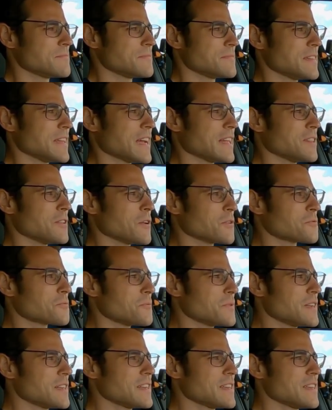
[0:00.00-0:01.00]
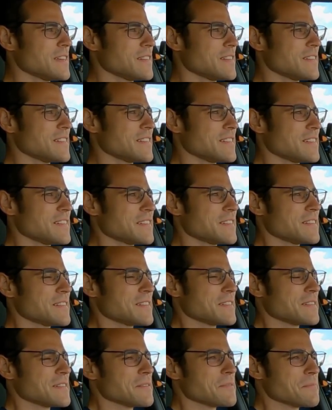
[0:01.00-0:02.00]
Yeah, not really,
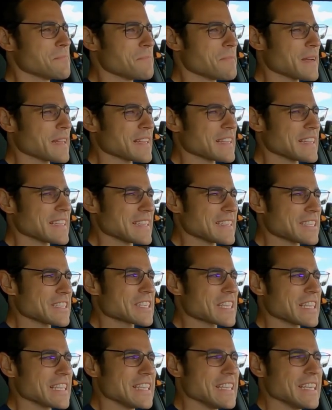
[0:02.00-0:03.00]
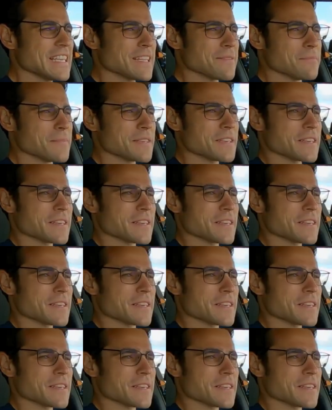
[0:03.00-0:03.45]
but just a little bit, you